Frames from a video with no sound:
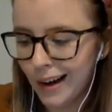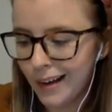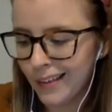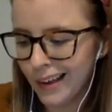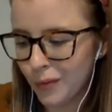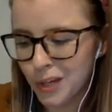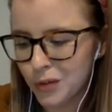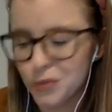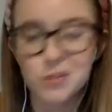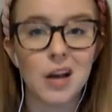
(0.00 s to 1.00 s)
like we
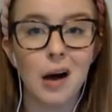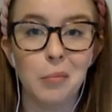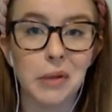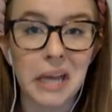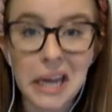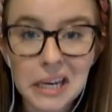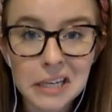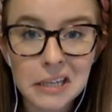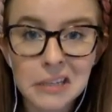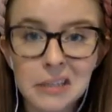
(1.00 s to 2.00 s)
use
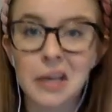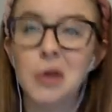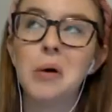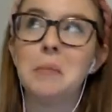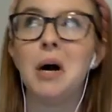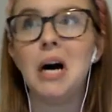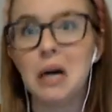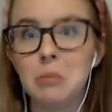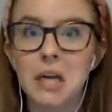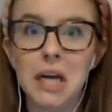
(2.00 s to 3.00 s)
obligated, like, oh, I'm
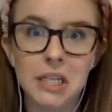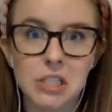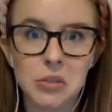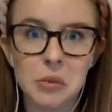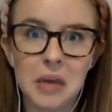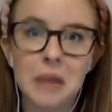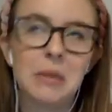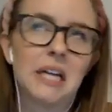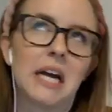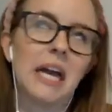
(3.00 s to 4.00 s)
obligated to do that,
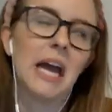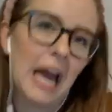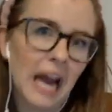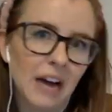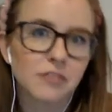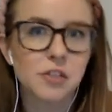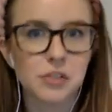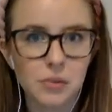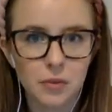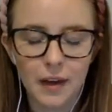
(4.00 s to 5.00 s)
meaning I have to
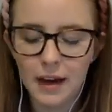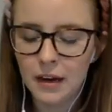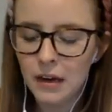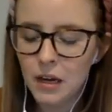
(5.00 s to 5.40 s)
do that.